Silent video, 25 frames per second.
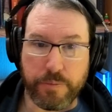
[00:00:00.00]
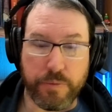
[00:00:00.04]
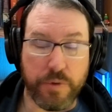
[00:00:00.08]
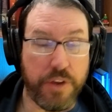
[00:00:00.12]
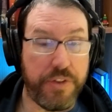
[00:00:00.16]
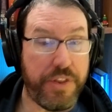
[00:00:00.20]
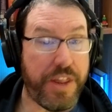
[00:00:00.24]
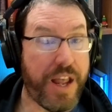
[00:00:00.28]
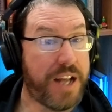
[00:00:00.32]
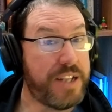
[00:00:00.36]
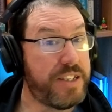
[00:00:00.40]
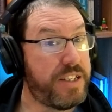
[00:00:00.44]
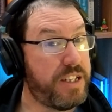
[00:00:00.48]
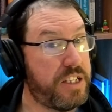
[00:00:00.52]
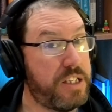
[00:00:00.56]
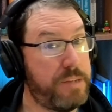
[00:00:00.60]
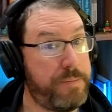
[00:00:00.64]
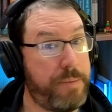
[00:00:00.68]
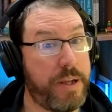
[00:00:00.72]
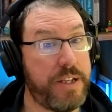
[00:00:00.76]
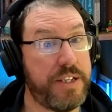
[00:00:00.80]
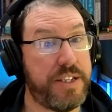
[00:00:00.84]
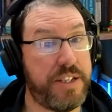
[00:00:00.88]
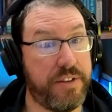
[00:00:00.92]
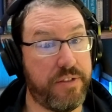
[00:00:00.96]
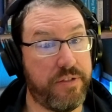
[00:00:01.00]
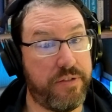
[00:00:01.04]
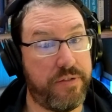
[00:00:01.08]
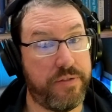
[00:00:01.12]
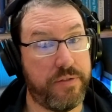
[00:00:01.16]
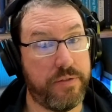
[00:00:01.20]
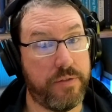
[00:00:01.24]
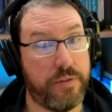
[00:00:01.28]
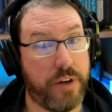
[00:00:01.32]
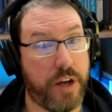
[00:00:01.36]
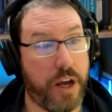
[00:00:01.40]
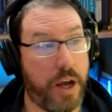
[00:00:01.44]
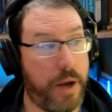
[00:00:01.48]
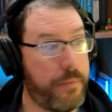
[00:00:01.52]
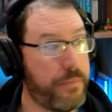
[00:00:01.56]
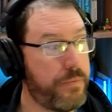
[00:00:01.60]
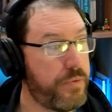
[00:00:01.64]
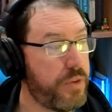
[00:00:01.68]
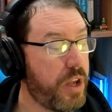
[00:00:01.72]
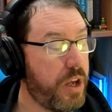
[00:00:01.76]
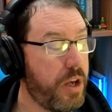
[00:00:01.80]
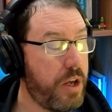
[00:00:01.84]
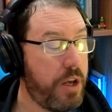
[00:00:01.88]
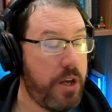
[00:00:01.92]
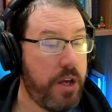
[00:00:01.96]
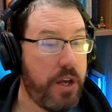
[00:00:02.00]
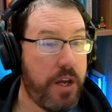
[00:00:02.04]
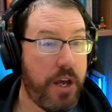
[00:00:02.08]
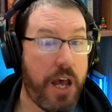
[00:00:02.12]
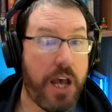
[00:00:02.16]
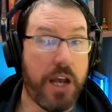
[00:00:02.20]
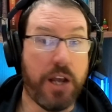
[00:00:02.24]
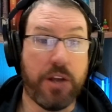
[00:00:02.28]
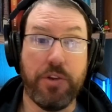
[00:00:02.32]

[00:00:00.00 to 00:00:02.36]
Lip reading: That's expensive. Okay. Heck,